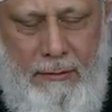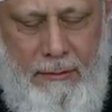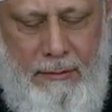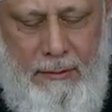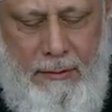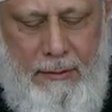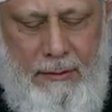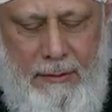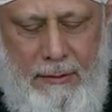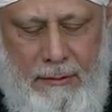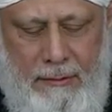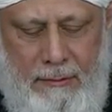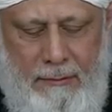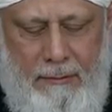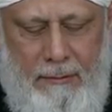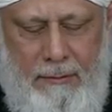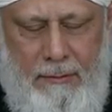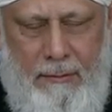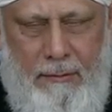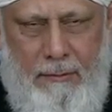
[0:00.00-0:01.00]
and the
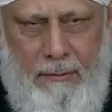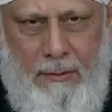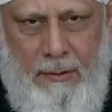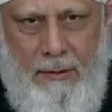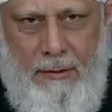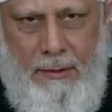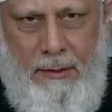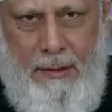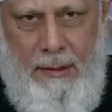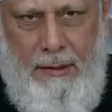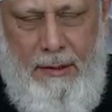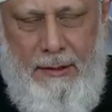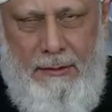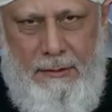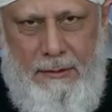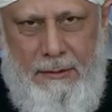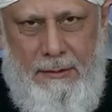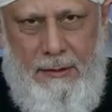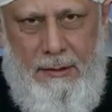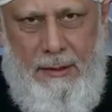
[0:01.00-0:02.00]
reports of
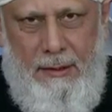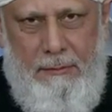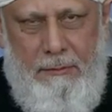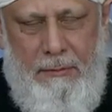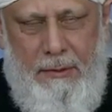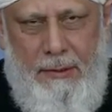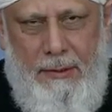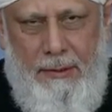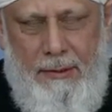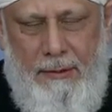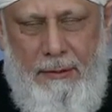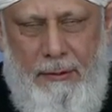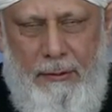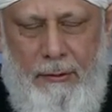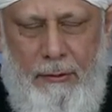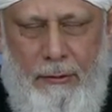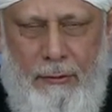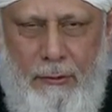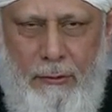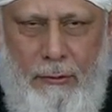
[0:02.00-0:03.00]
distributing the leaflets
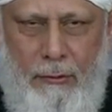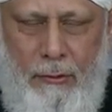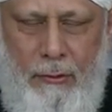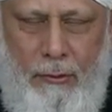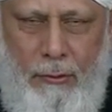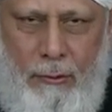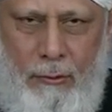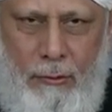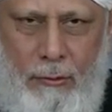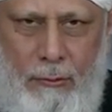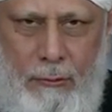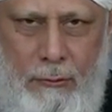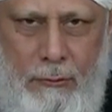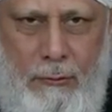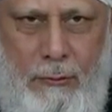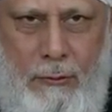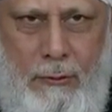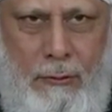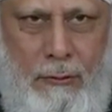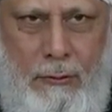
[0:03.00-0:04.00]
uh,
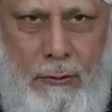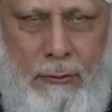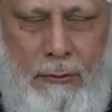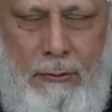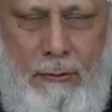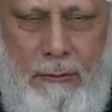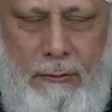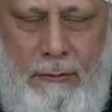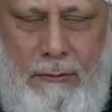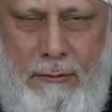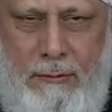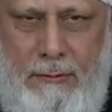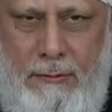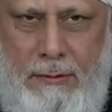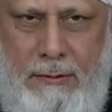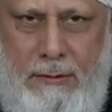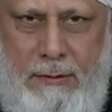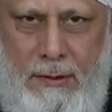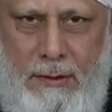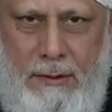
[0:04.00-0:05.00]
indicate that they have uh,
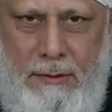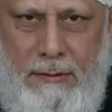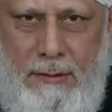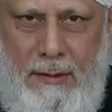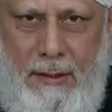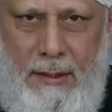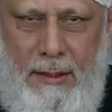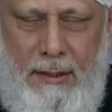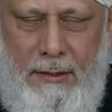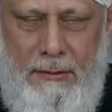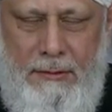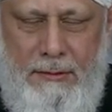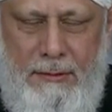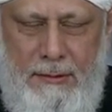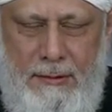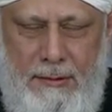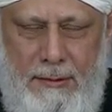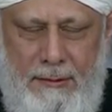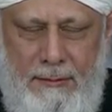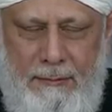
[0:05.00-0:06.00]
participated in
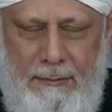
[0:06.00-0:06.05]
that